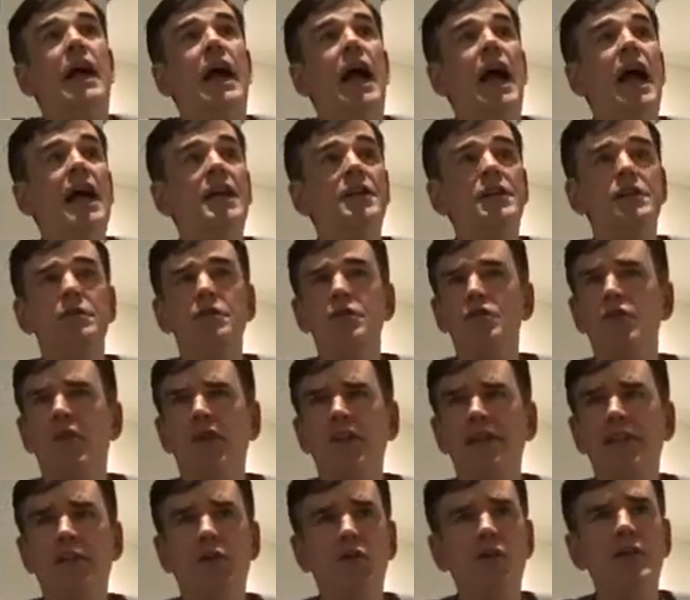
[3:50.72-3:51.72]
And she was
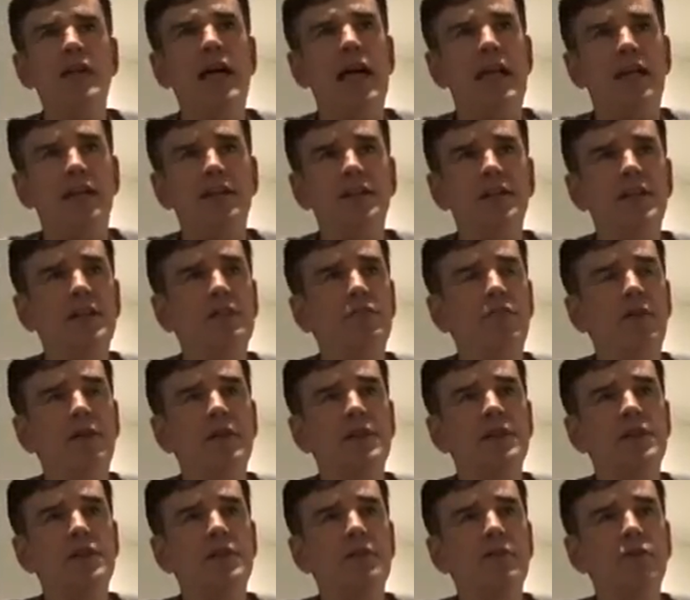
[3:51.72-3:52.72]
very good at it. She'd
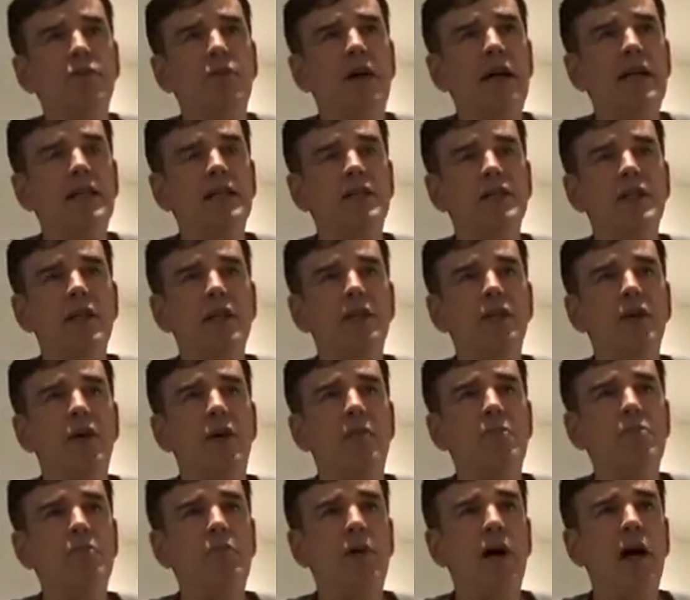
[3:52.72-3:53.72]
written some great
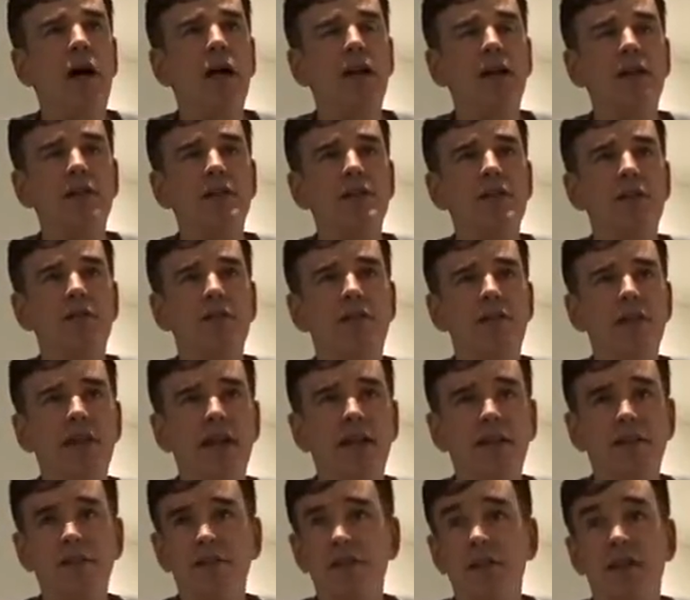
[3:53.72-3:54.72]
sitcom pilots and
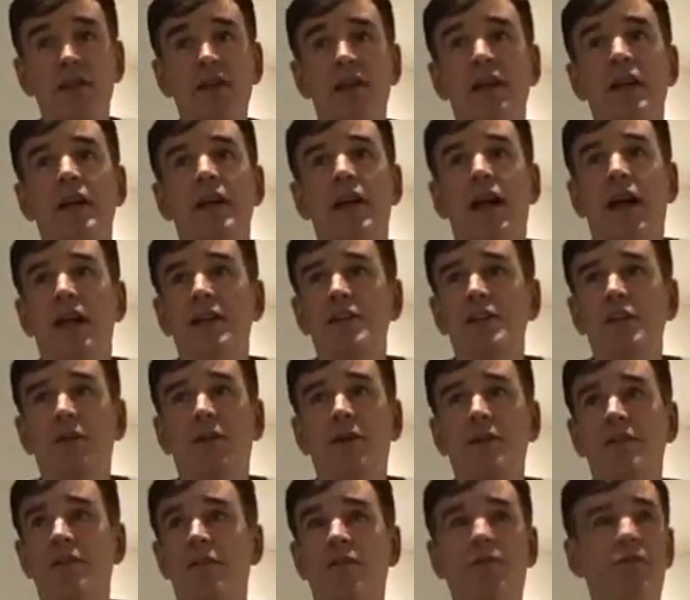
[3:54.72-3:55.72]
things. And so
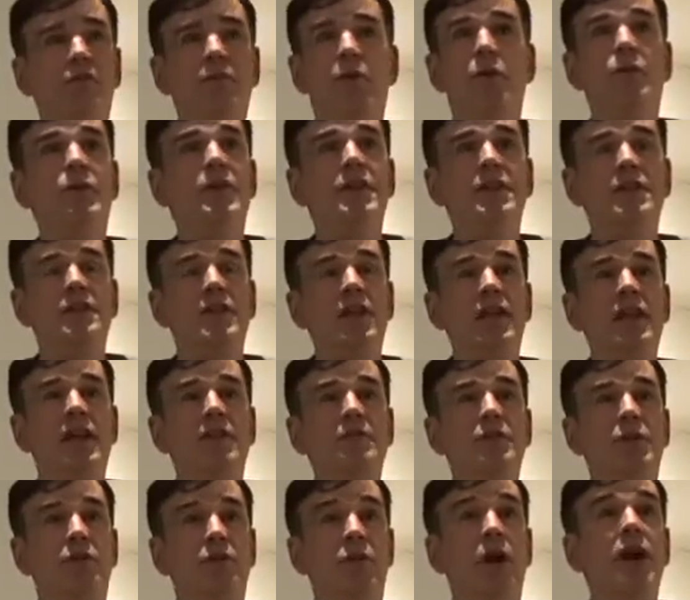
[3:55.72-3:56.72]
I thought, well, we're just going to
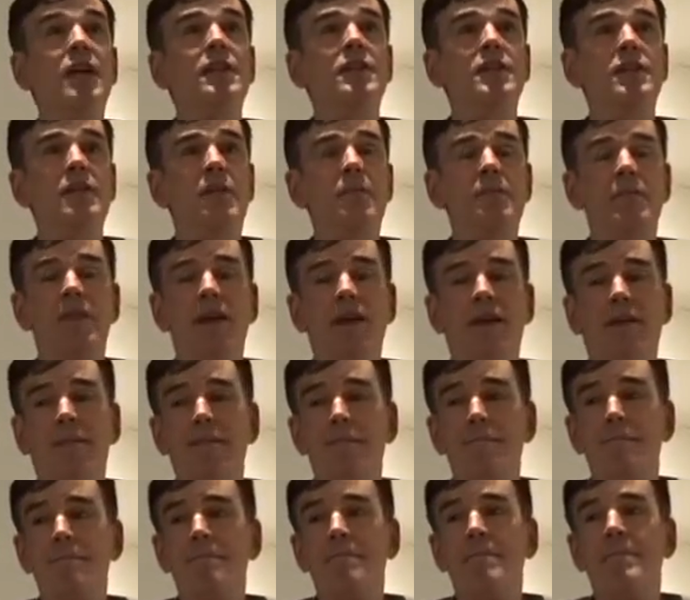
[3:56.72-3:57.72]
have to write something.
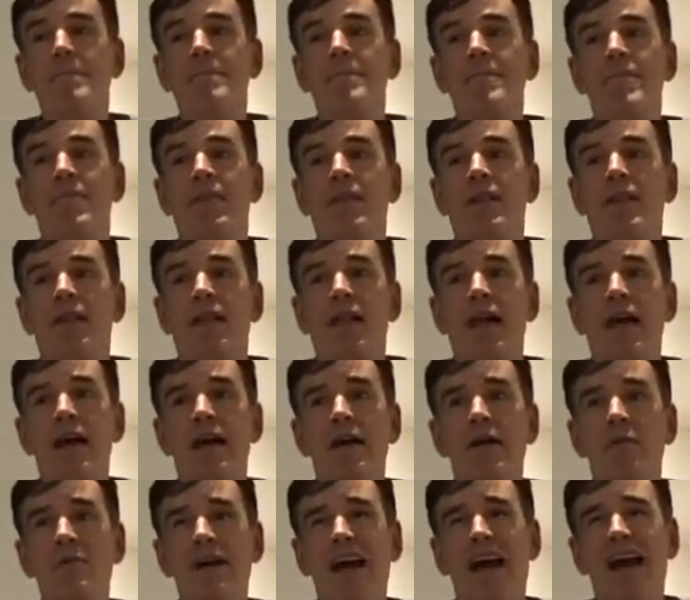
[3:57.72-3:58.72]

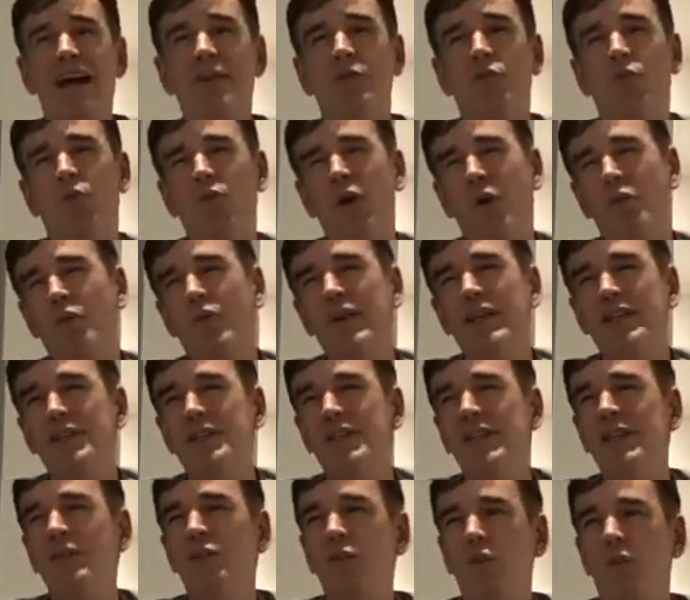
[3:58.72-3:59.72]
And what we
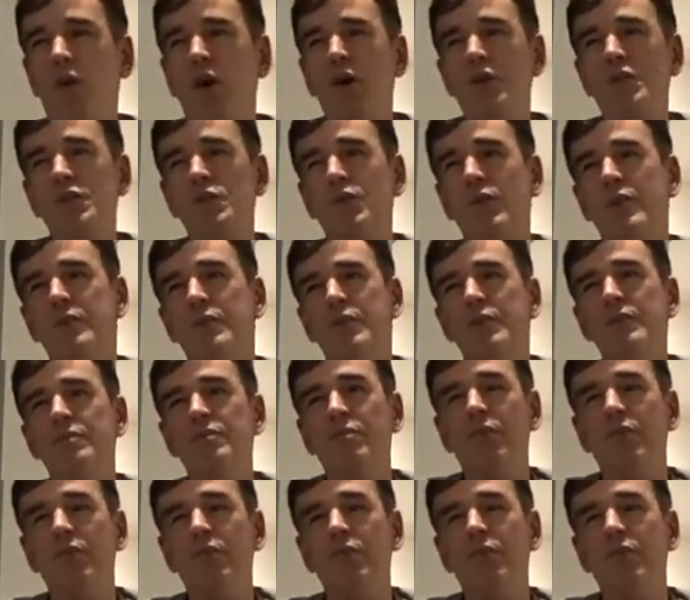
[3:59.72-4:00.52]
did was we would